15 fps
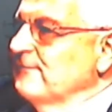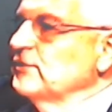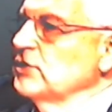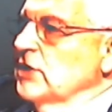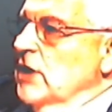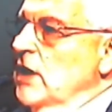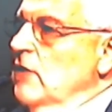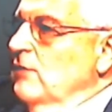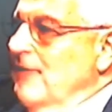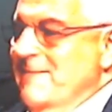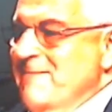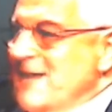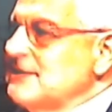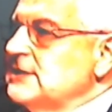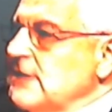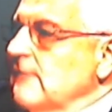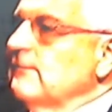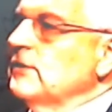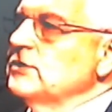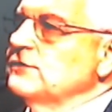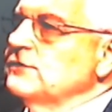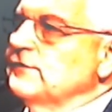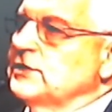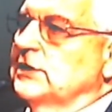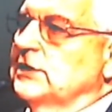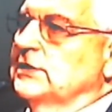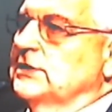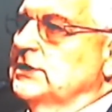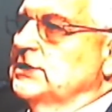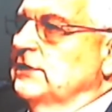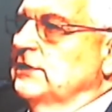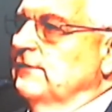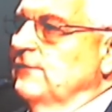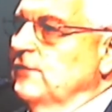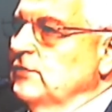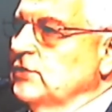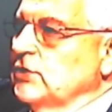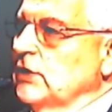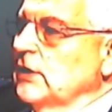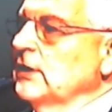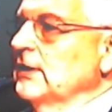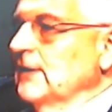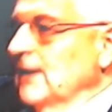to go. They must have those facilities in the future.